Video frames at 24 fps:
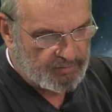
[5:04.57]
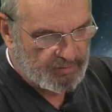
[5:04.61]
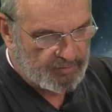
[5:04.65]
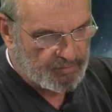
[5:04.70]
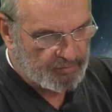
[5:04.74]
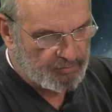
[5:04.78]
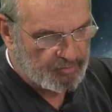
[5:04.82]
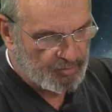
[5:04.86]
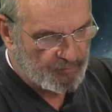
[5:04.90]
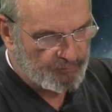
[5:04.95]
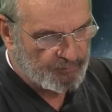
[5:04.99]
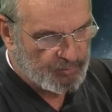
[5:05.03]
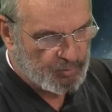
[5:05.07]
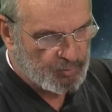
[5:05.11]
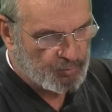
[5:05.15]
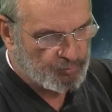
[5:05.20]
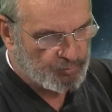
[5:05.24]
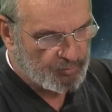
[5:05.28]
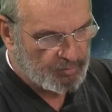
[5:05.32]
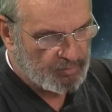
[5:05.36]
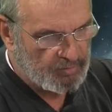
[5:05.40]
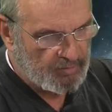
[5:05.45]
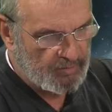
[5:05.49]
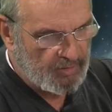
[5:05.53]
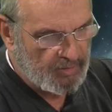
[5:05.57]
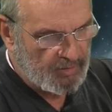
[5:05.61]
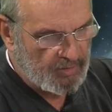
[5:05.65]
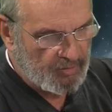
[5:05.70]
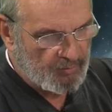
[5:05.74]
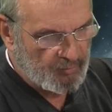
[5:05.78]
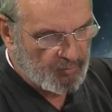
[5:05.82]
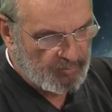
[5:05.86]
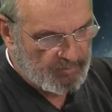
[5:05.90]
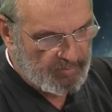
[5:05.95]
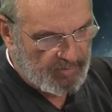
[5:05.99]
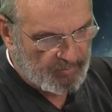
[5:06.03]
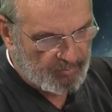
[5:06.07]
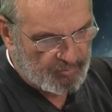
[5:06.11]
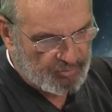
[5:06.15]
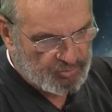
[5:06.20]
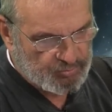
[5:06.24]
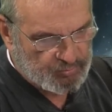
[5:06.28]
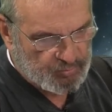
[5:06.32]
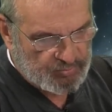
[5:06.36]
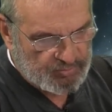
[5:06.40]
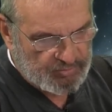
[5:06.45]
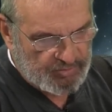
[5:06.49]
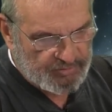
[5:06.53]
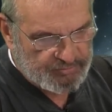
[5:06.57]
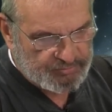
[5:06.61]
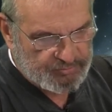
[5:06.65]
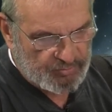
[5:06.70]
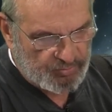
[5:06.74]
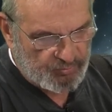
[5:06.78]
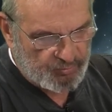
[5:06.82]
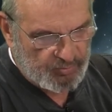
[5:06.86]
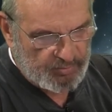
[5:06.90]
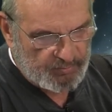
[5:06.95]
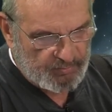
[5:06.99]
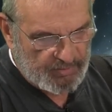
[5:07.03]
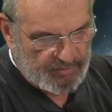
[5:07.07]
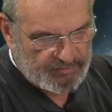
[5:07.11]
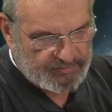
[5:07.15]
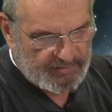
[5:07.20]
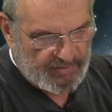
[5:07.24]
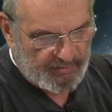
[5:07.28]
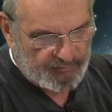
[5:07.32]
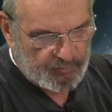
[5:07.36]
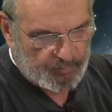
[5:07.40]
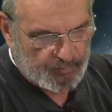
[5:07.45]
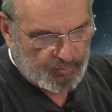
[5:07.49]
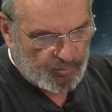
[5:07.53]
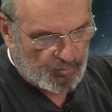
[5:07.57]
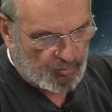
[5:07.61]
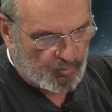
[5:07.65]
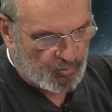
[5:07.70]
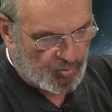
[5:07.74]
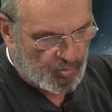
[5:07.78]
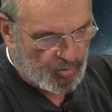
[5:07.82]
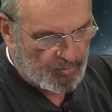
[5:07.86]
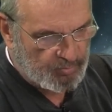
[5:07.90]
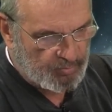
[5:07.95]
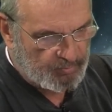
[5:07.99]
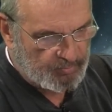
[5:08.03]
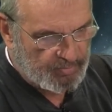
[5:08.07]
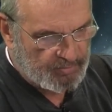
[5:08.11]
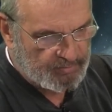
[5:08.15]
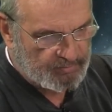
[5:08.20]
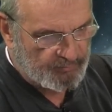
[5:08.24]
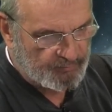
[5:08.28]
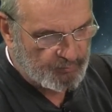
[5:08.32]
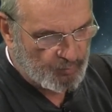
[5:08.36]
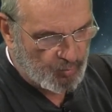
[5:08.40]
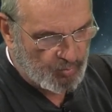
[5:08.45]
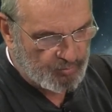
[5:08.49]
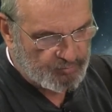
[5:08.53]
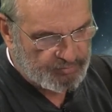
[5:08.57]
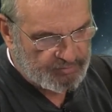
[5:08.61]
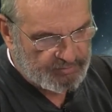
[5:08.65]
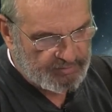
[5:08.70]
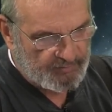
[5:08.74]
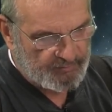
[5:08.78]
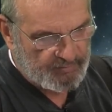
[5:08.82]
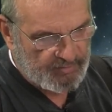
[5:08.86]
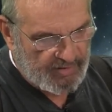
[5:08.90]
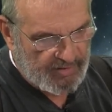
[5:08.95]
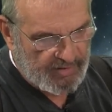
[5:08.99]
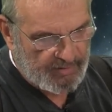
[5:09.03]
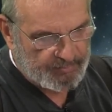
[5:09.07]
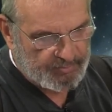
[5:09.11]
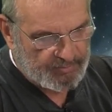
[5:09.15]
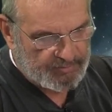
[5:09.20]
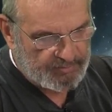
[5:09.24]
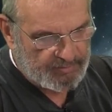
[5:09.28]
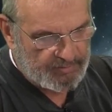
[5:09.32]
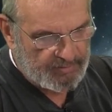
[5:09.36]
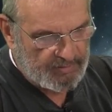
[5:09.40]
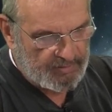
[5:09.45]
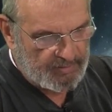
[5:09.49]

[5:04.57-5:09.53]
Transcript: in the near future. Remember, this was less than three months after Pearl Harbor, but of course it never happened.